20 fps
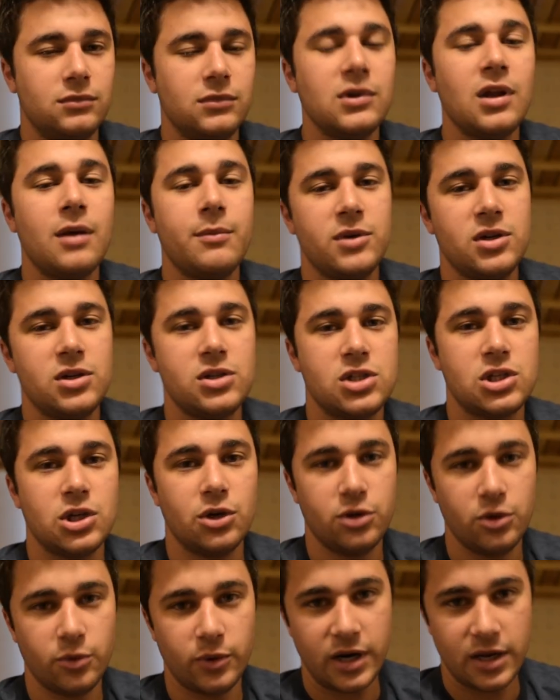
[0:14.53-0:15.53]
Let me show
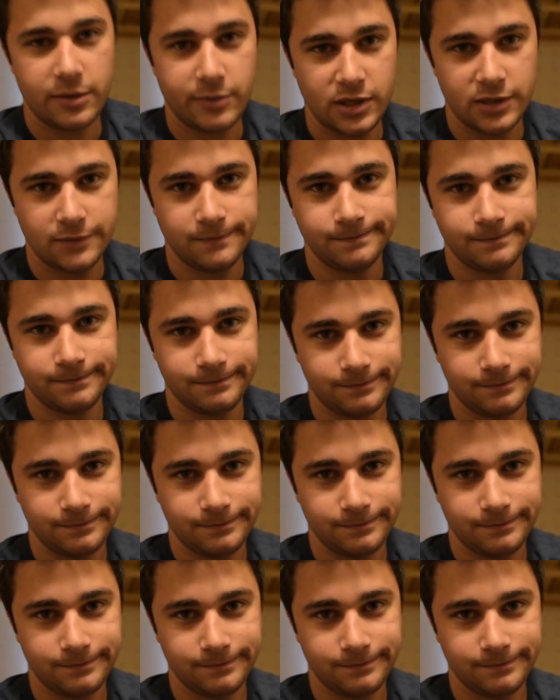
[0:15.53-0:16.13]
you what I mean.